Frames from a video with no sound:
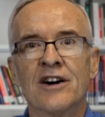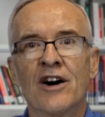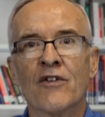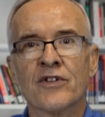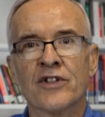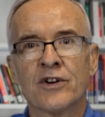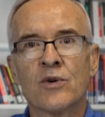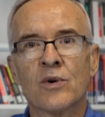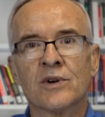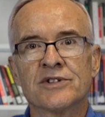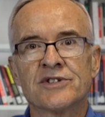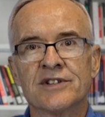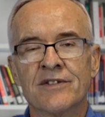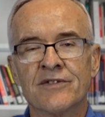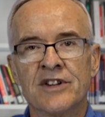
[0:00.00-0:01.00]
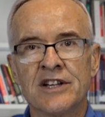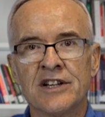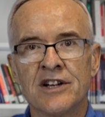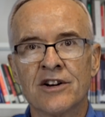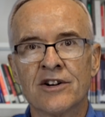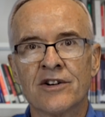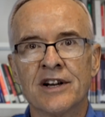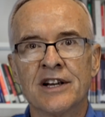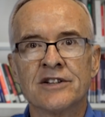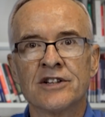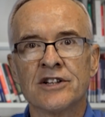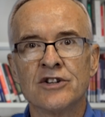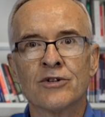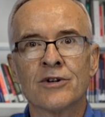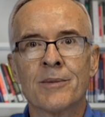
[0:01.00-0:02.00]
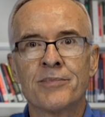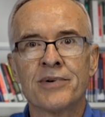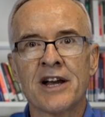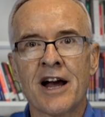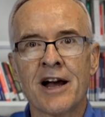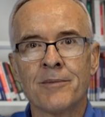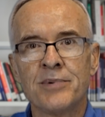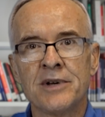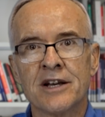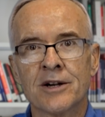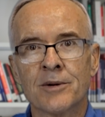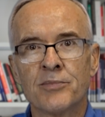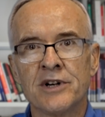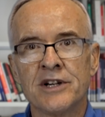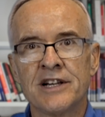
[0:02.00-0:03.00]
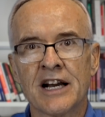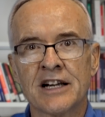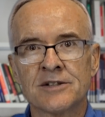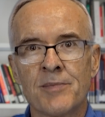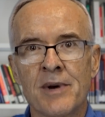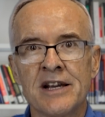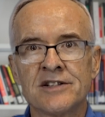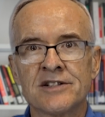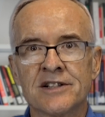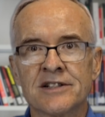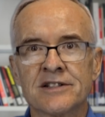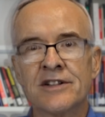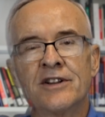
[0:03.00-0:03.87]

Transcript: over the course of the year into UMPIP on a pre-tax basis,